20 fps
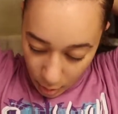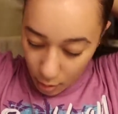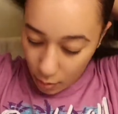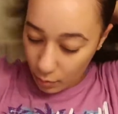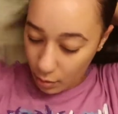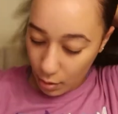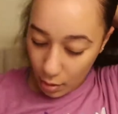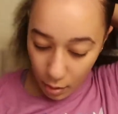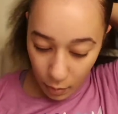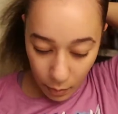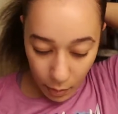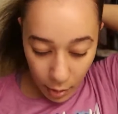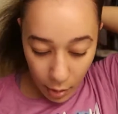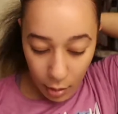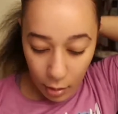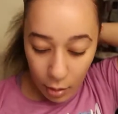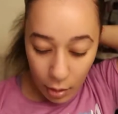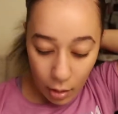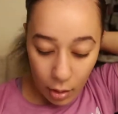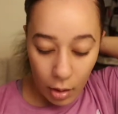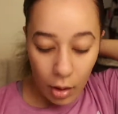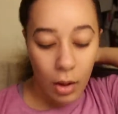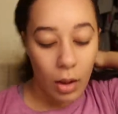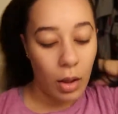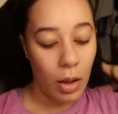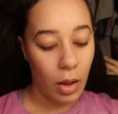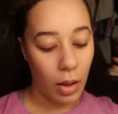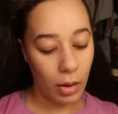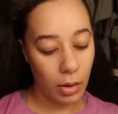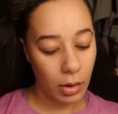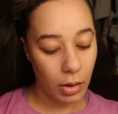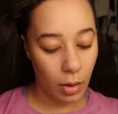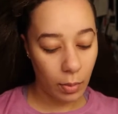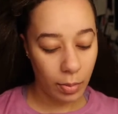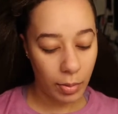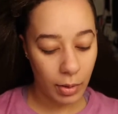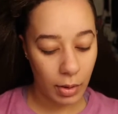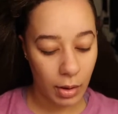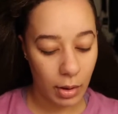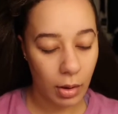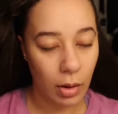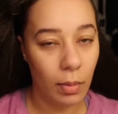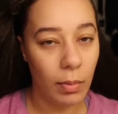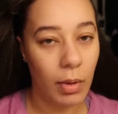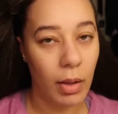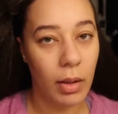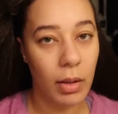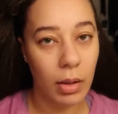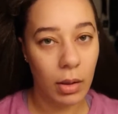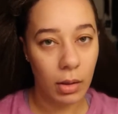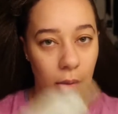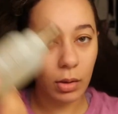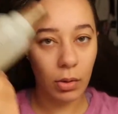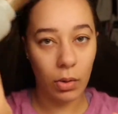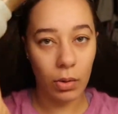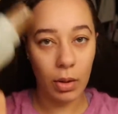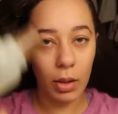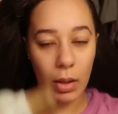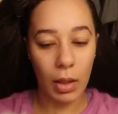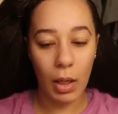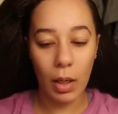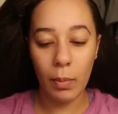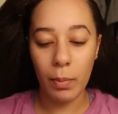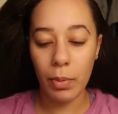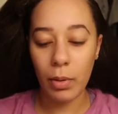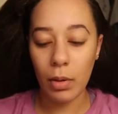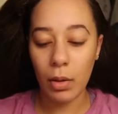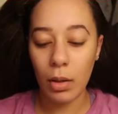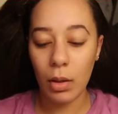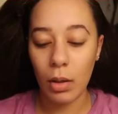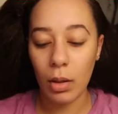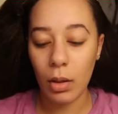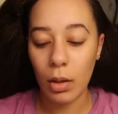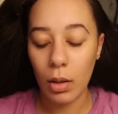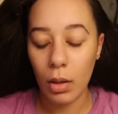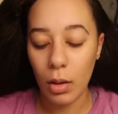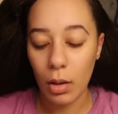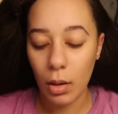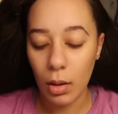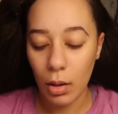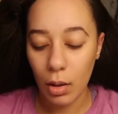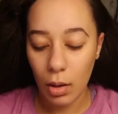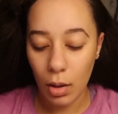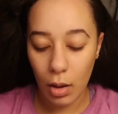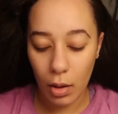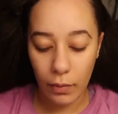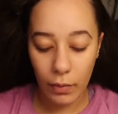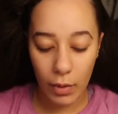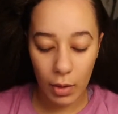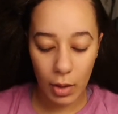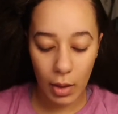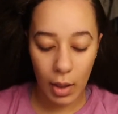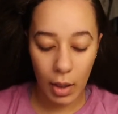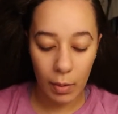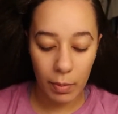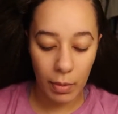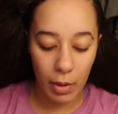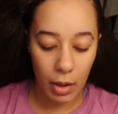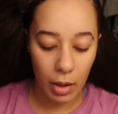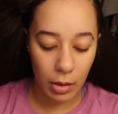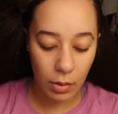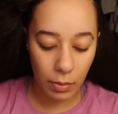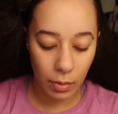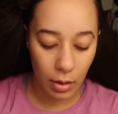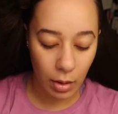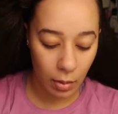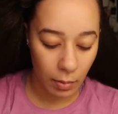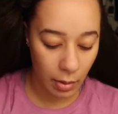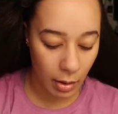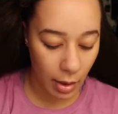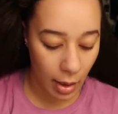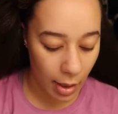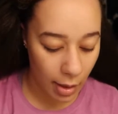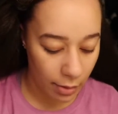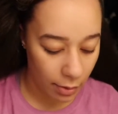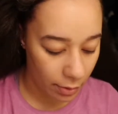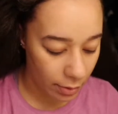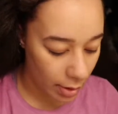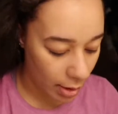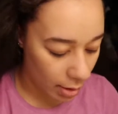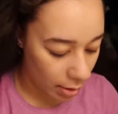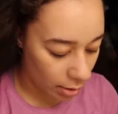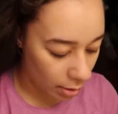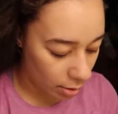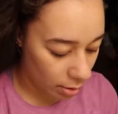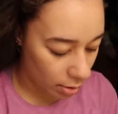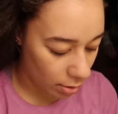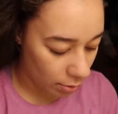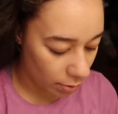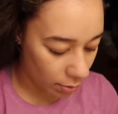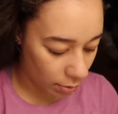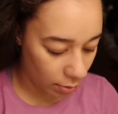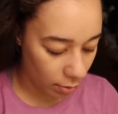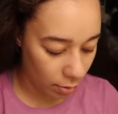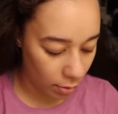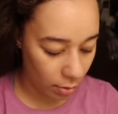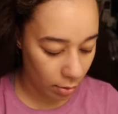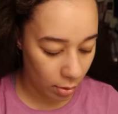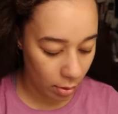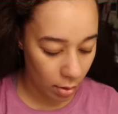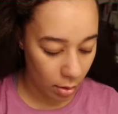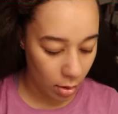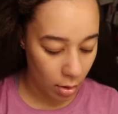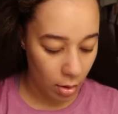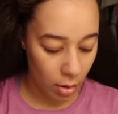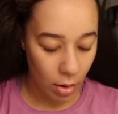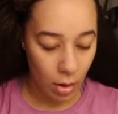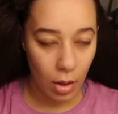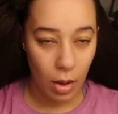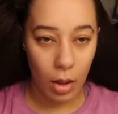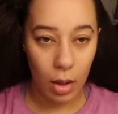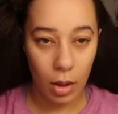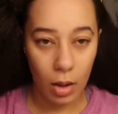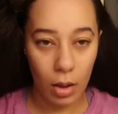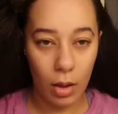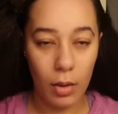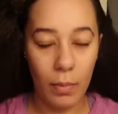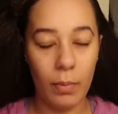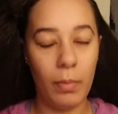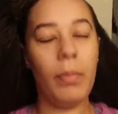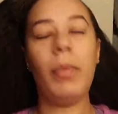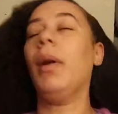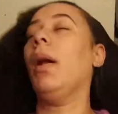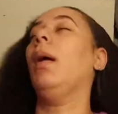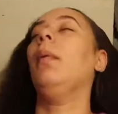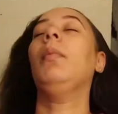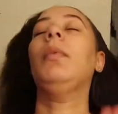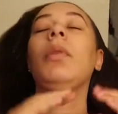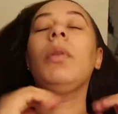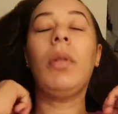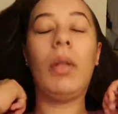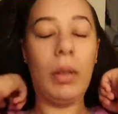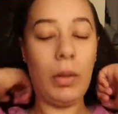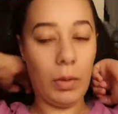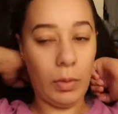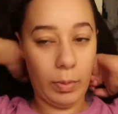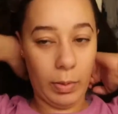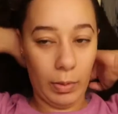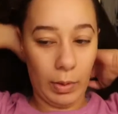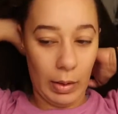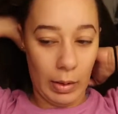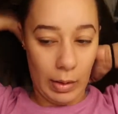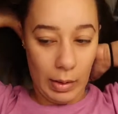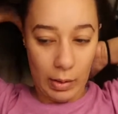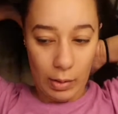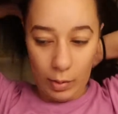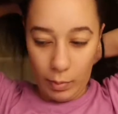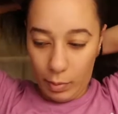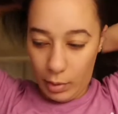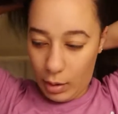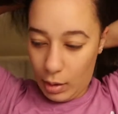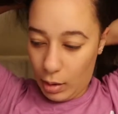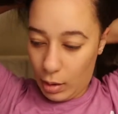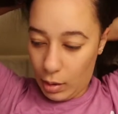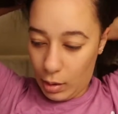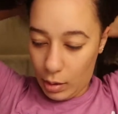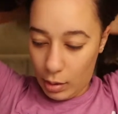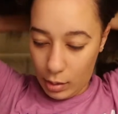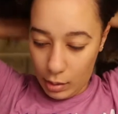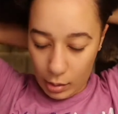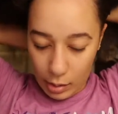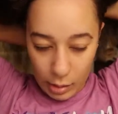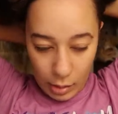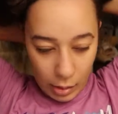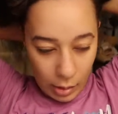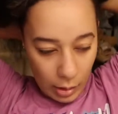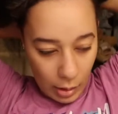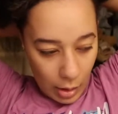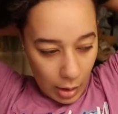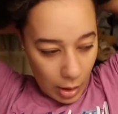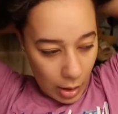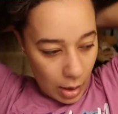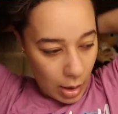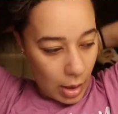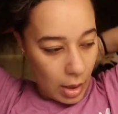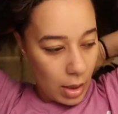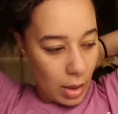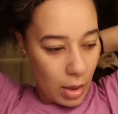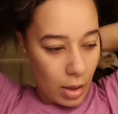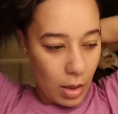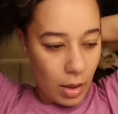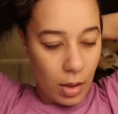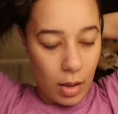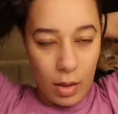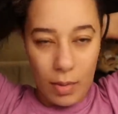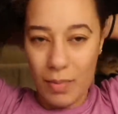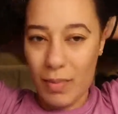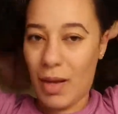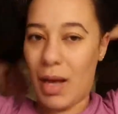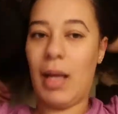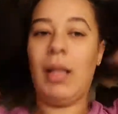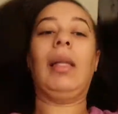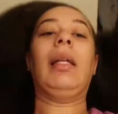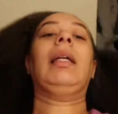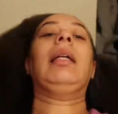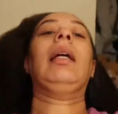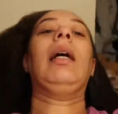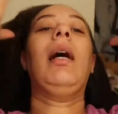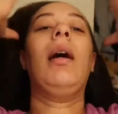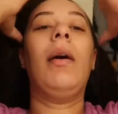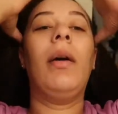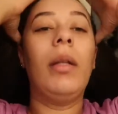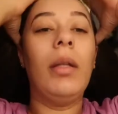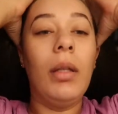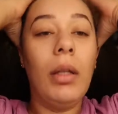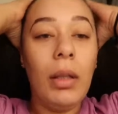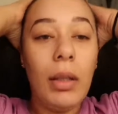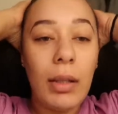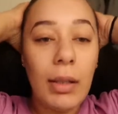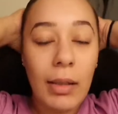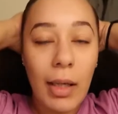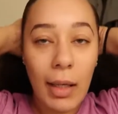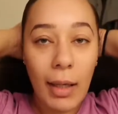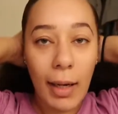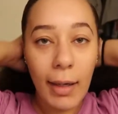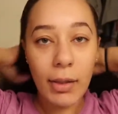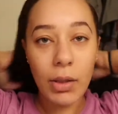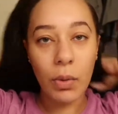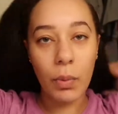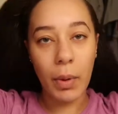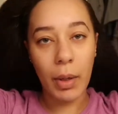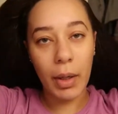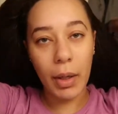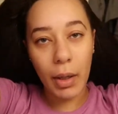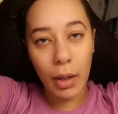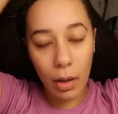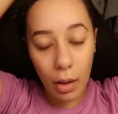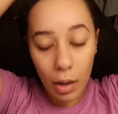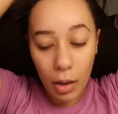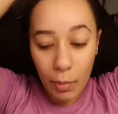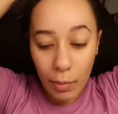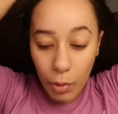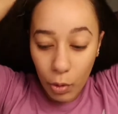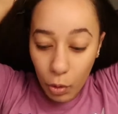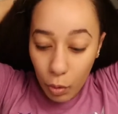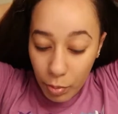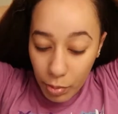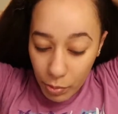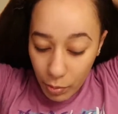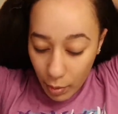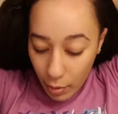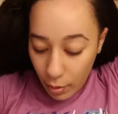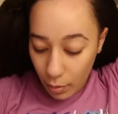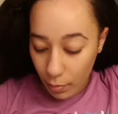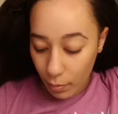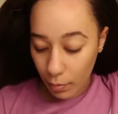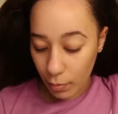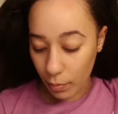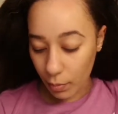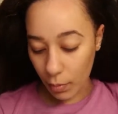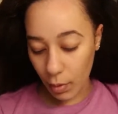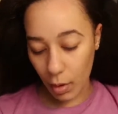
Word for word: oh, you know what, also put some of this on the nape of your neck because we're going to be gathering that in too. Um but I'm doing a low ponytail because um I like how it looks, and I like to wear um hoops with them,